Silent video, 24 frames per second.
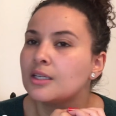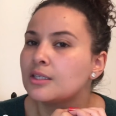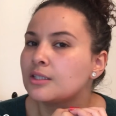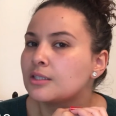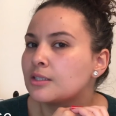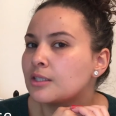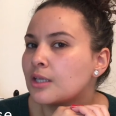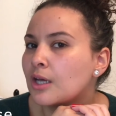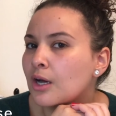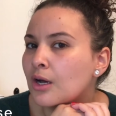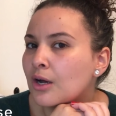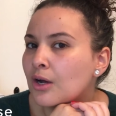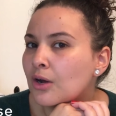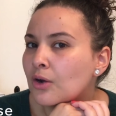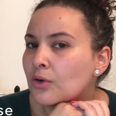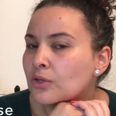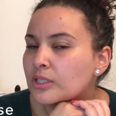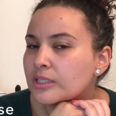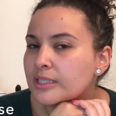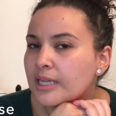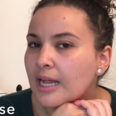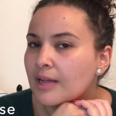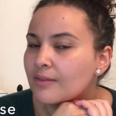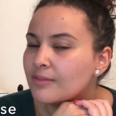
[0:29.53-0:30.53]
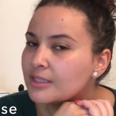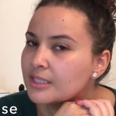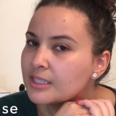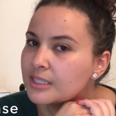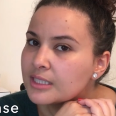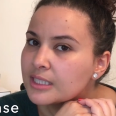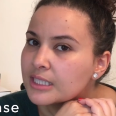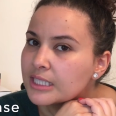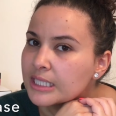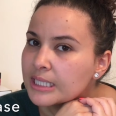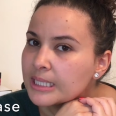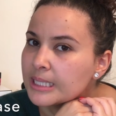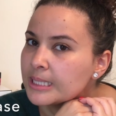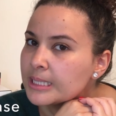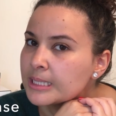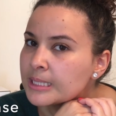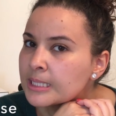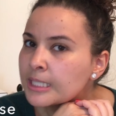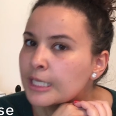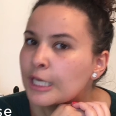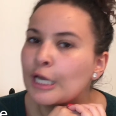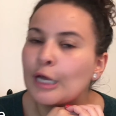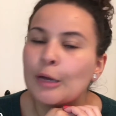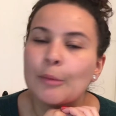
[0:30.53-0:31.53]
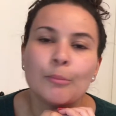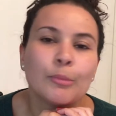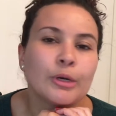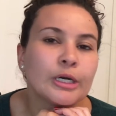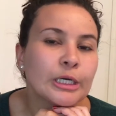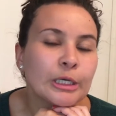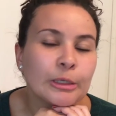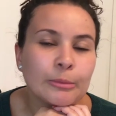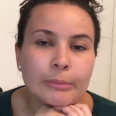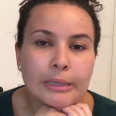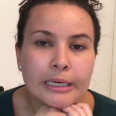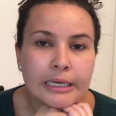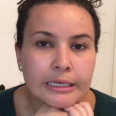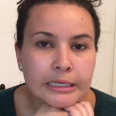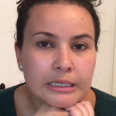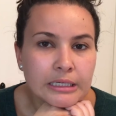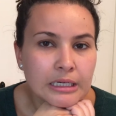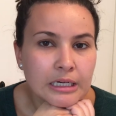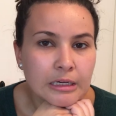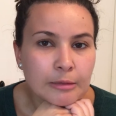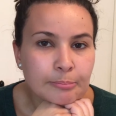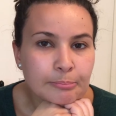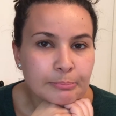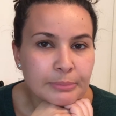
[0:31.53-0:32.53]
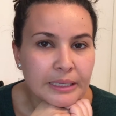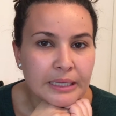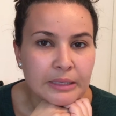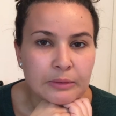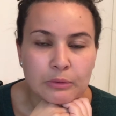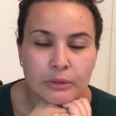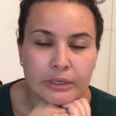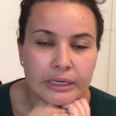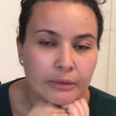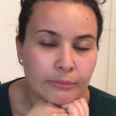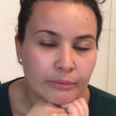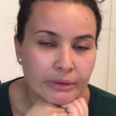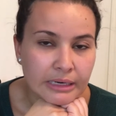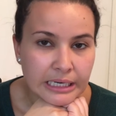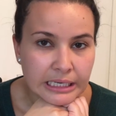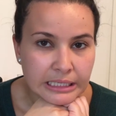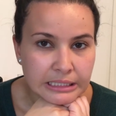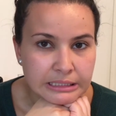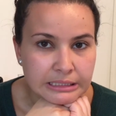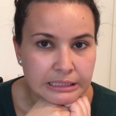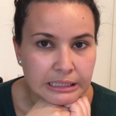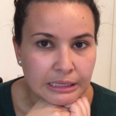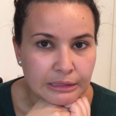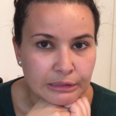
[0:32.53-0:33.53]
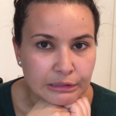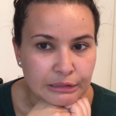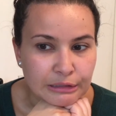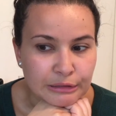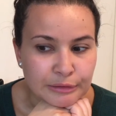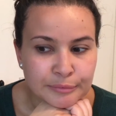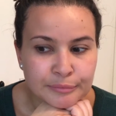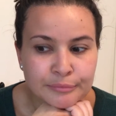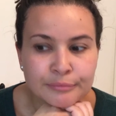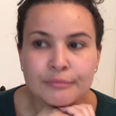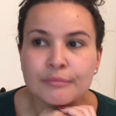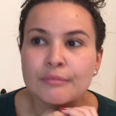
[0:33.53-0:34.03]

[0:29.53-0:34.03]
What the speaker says: So just have a seat, bring your makeup, and we'll get ready together.